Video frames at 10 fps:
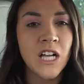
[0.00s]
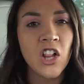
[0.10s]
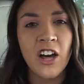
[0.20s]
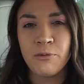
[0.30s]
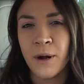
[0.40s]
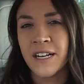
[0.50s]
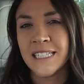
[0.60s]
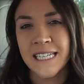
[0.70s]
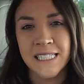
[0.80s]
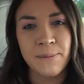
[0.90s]
a lot of
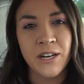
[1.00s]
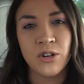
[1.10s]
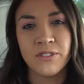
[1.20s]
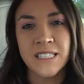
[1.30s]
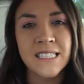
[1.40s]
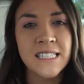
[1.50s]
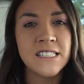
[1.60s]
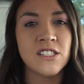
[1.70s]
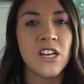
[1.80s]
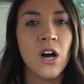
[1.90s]
product is made
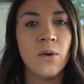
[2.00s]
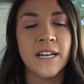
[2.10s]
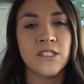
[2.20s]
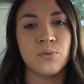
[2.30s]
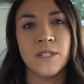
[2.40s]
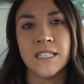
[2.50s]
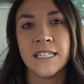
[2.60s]
overseas, so it's really